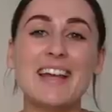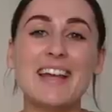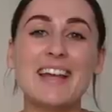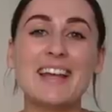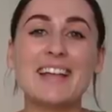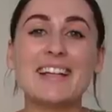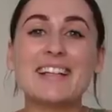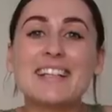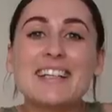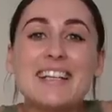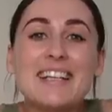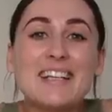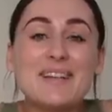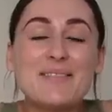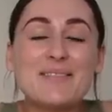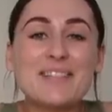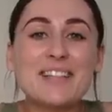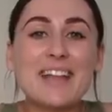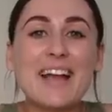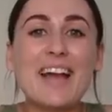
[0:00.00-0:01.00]
It
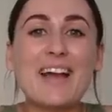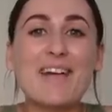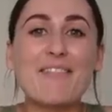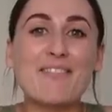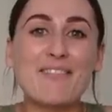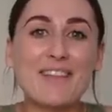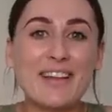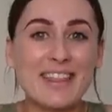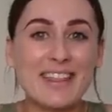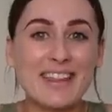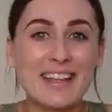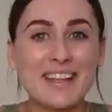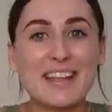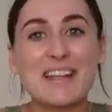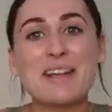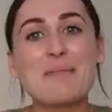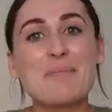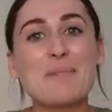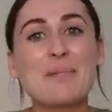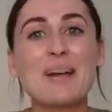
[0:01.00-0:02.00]
keeps everything
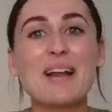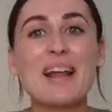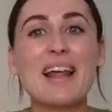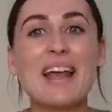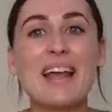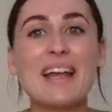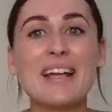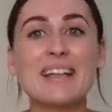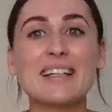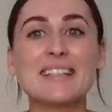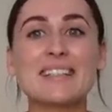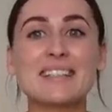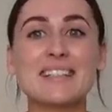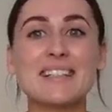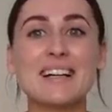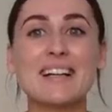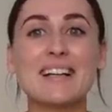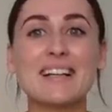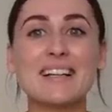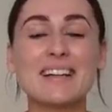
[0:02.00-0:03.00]
in place.
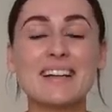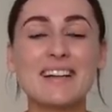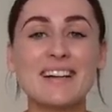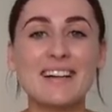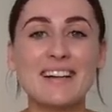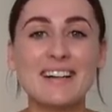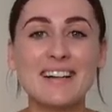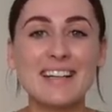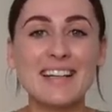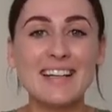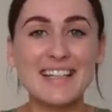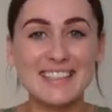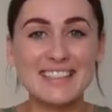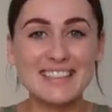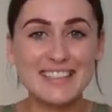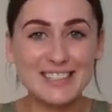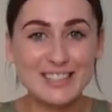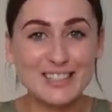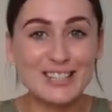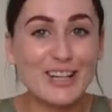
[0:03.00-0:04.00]
Like
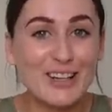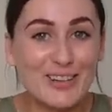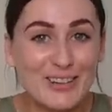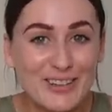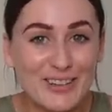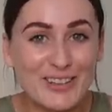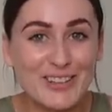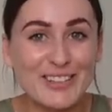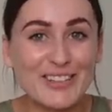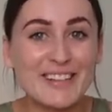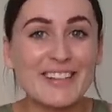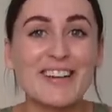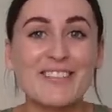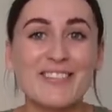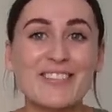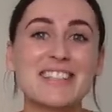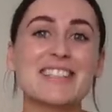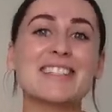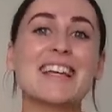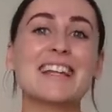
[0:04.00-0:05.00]
it's so good. I've
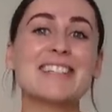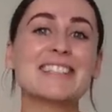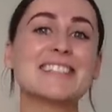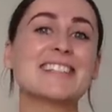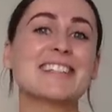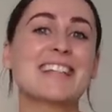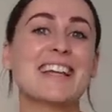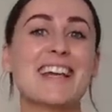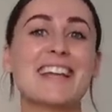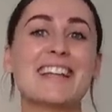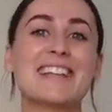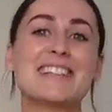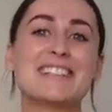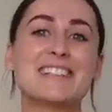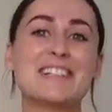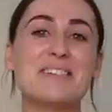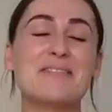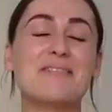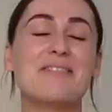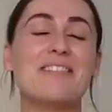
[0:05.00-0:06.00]
been testing it at the
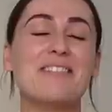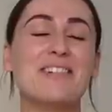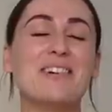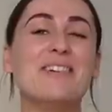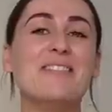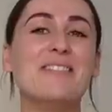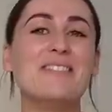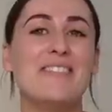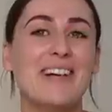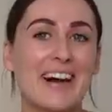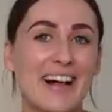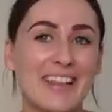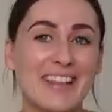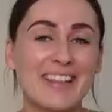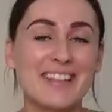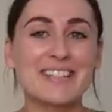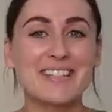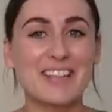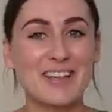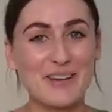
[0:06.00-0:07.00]
gym for
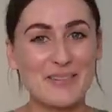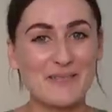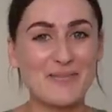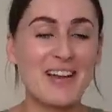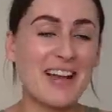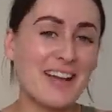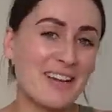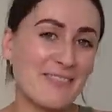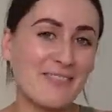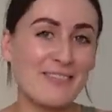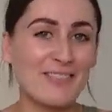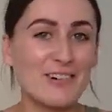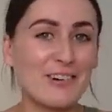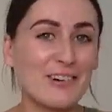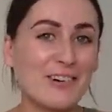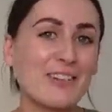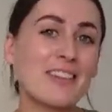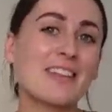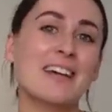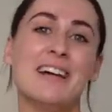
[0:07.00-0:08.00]
months, going back and
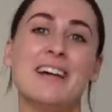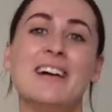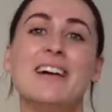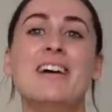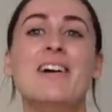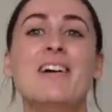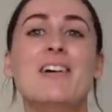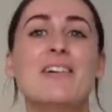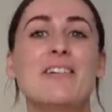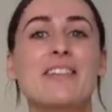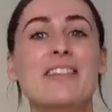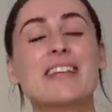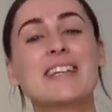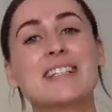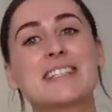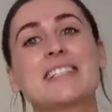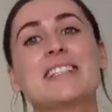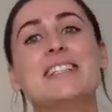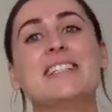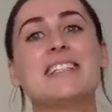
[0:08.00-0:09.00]
forth on
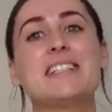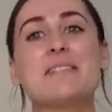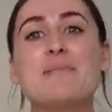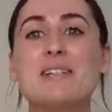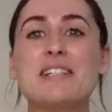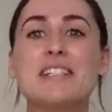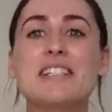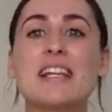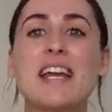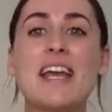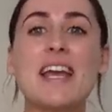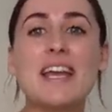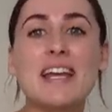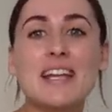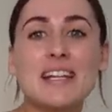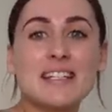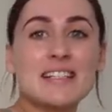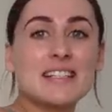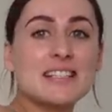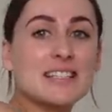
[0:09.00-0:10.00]
things that need to be
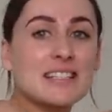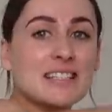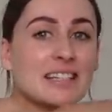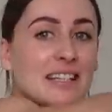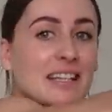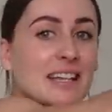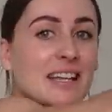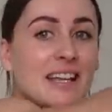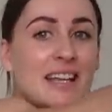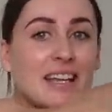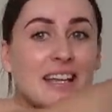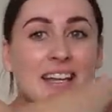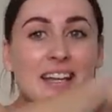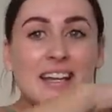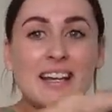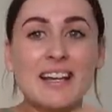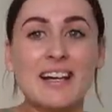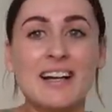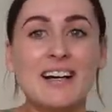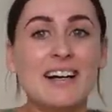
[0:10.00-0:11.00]
changed and
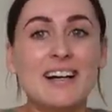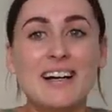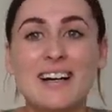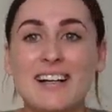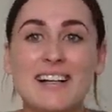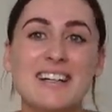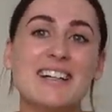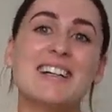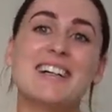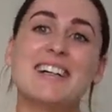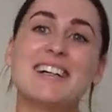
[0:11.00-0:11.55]
uh,